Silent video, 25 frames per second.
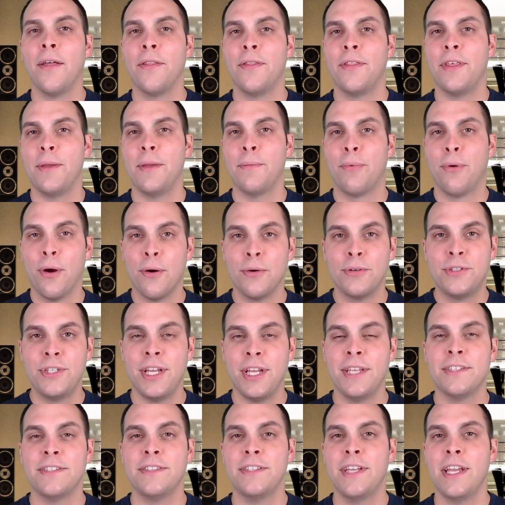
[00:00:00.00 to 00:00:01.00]
the
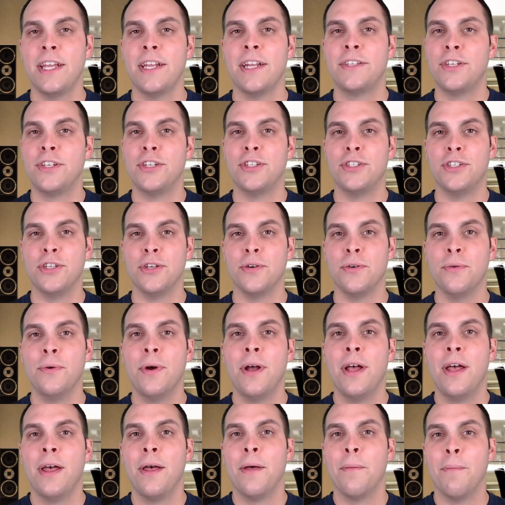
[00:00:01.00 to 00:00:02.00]
proteins needed to do
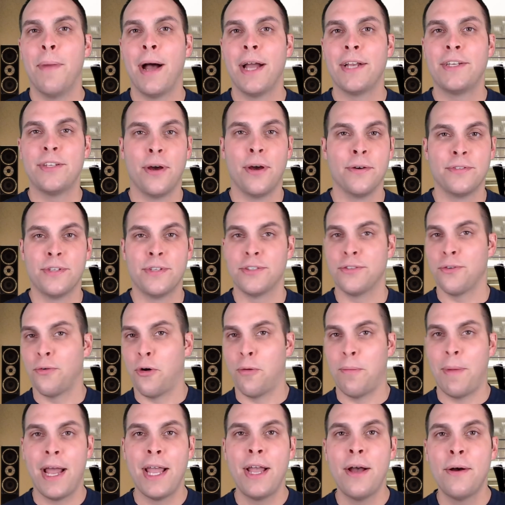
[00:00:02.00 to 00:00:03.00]
mitosis
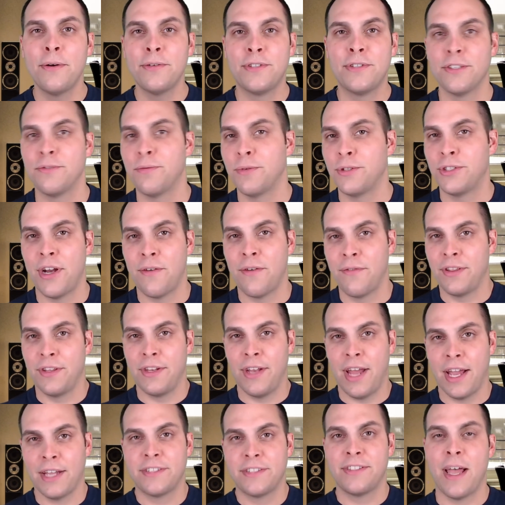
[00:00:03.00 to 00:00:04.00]
or meiosis, whichever the
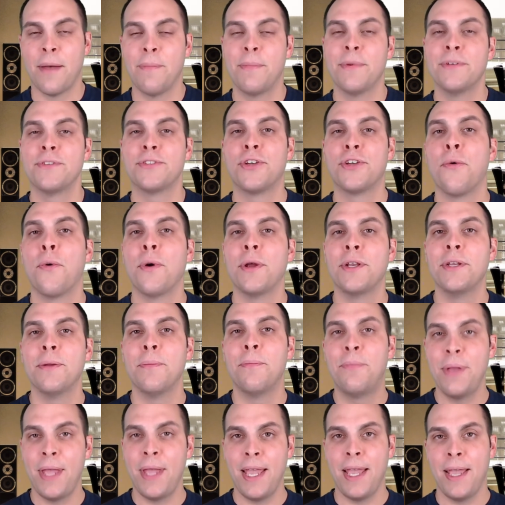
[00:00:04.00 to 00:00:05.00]
next step is going to
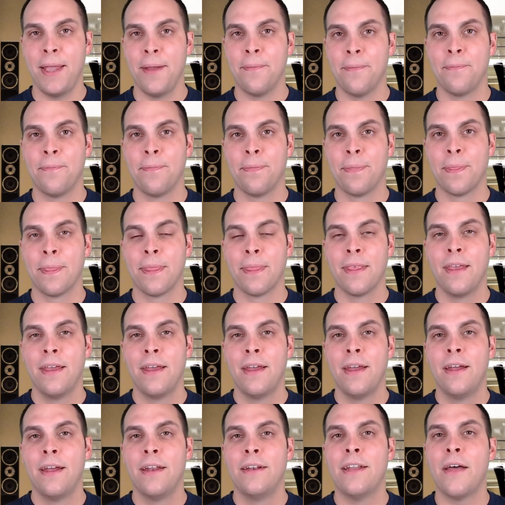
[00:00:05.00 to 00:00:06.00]
be.
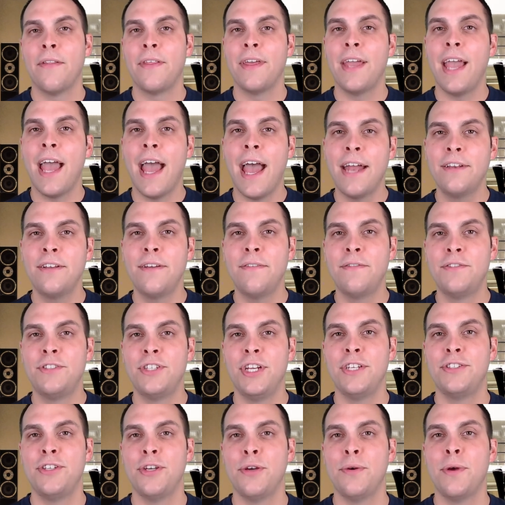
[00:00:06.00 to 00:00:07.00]
Now, the end of
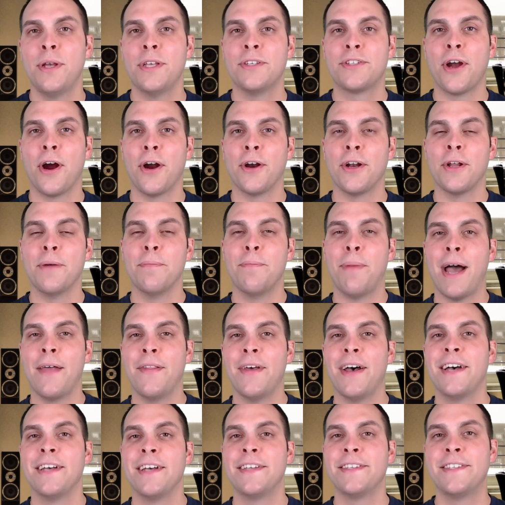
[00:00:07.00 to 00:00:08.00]
G2 is guarded by
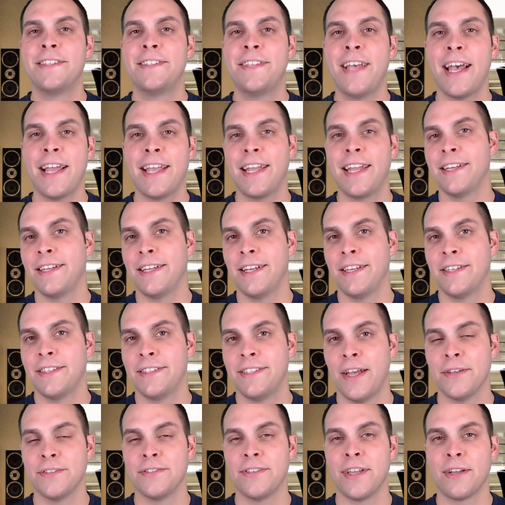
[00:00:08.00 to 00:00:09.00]
the second
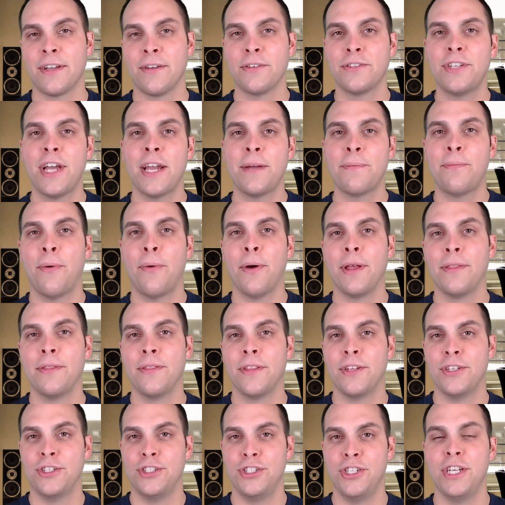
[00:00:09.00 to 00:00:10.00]
cell cycle checkpoint,
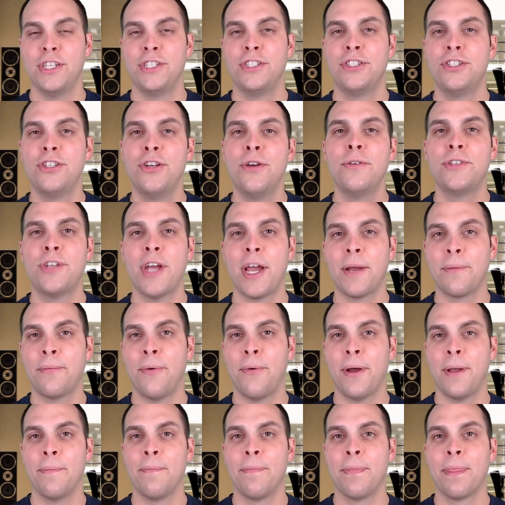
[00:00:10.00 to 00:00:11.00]
the G2
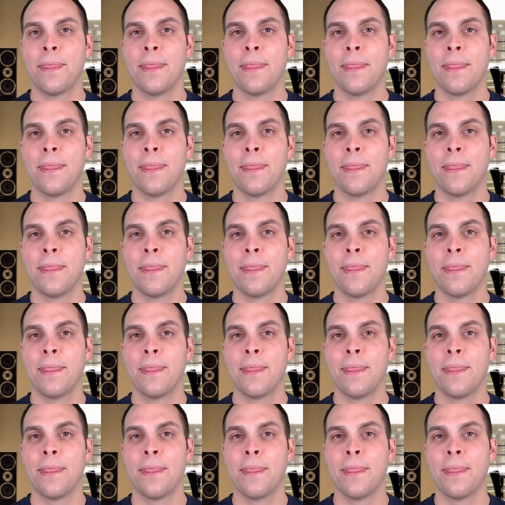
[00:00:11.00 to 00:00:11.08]
checkpoint.